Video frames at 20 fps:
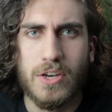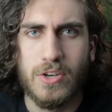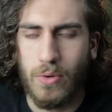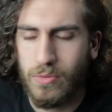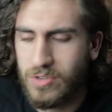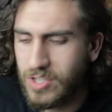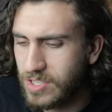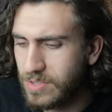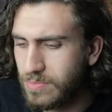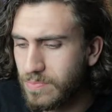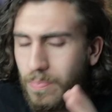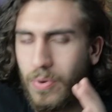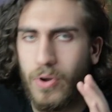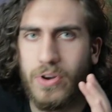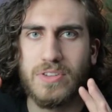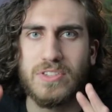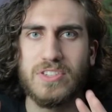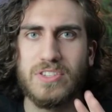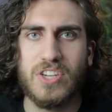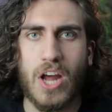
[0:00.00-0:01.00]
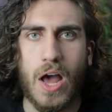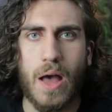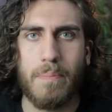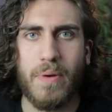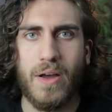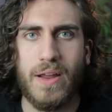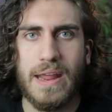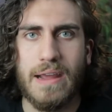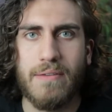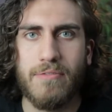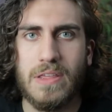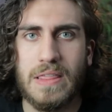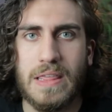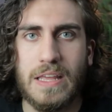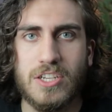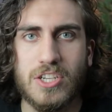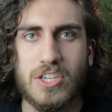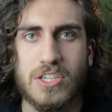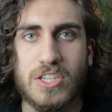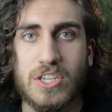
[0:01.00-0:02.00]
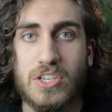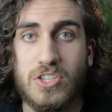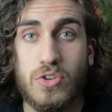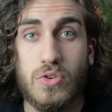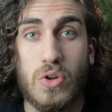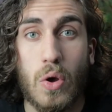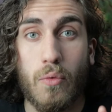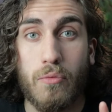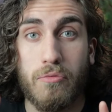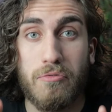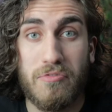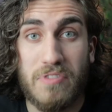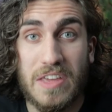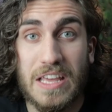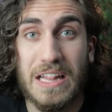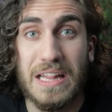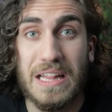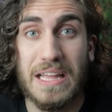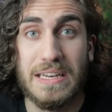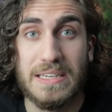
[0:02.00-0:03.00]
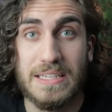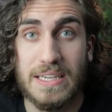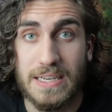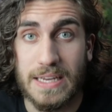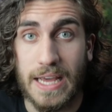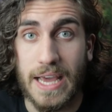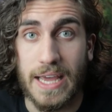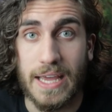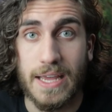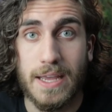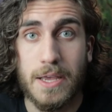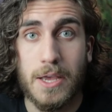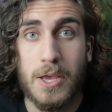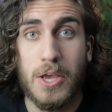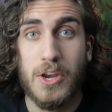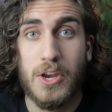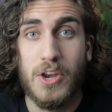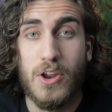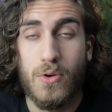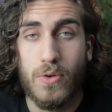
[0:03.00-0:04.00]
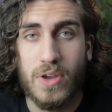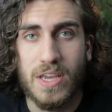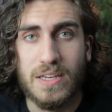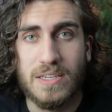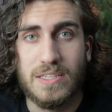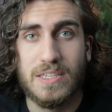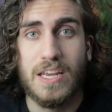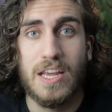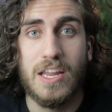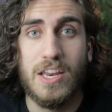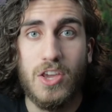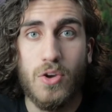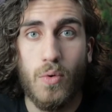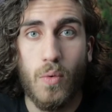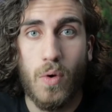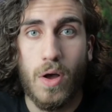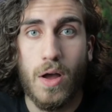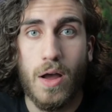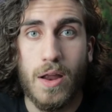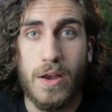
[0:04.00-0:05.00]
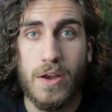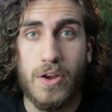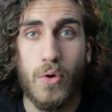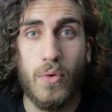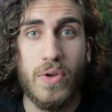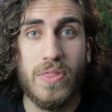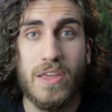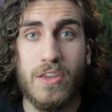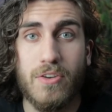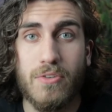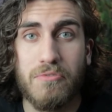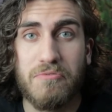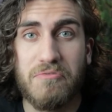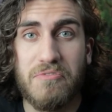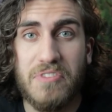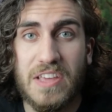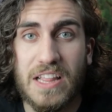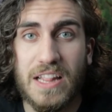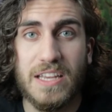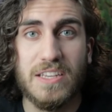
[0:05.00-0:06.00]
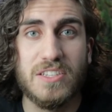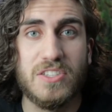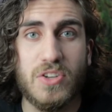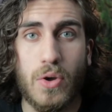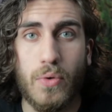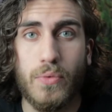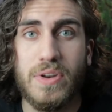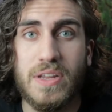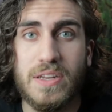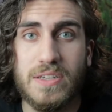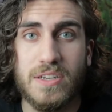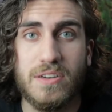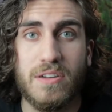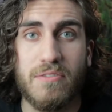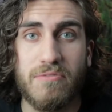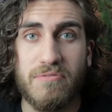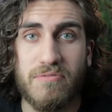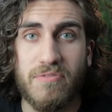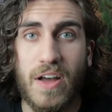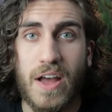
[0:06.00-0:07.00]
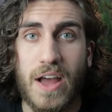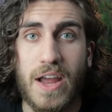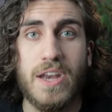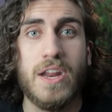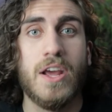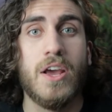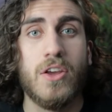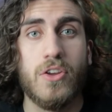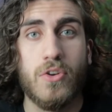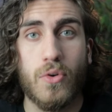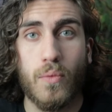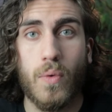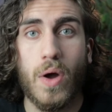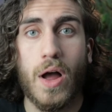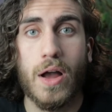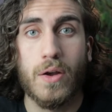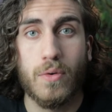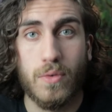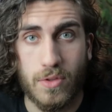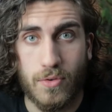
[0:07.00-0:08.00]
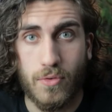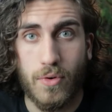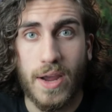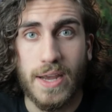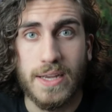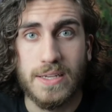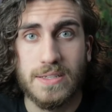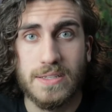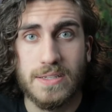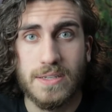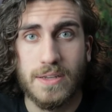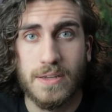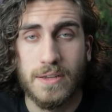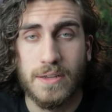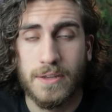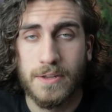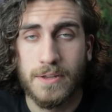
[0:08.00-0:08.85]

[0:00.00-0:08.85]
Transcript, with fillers: don't just put a stop on everything just because you don't feel it today no continue on knowing that your feelings don't need to define your walk with Christ